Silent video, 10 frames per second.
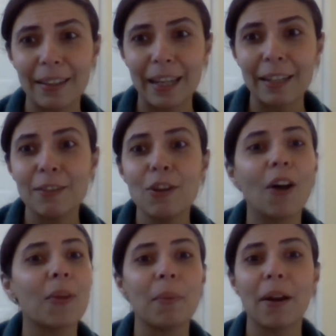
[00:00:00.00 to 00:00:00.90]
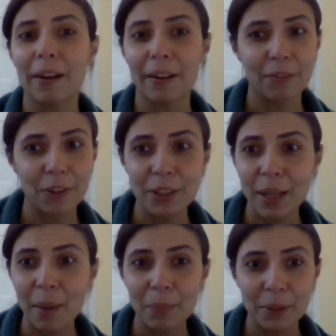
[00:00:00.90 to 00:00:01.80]
in North America, for
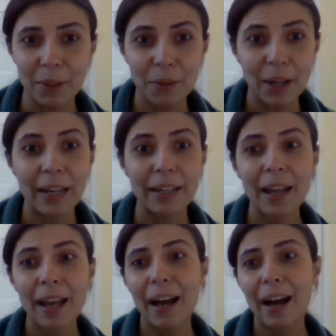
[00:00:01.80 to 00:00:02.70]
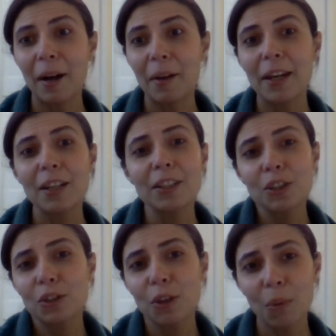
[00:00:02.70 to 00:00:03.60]
example, right? There are
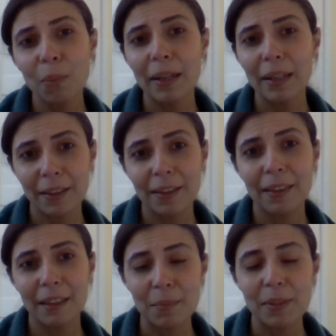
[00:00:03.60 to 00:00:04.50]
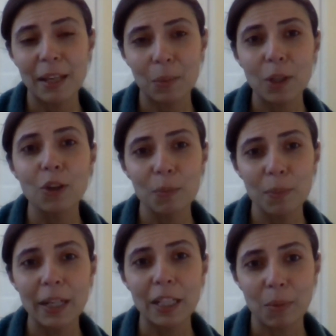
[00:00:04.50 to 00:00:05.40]
just so many other themes that we could
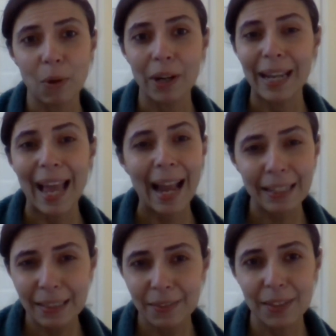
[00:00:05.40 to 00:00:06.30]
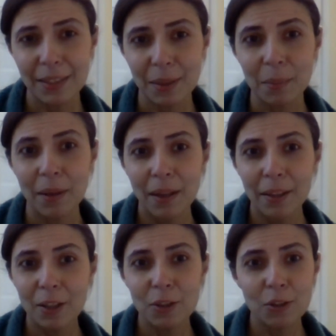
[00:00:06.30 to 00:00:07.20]
be exploring. Activism.
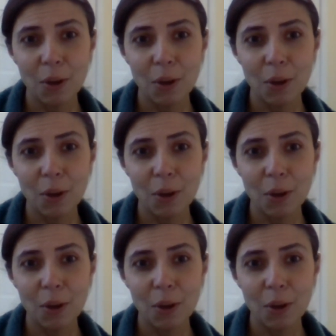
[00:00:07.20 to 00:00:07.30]
There's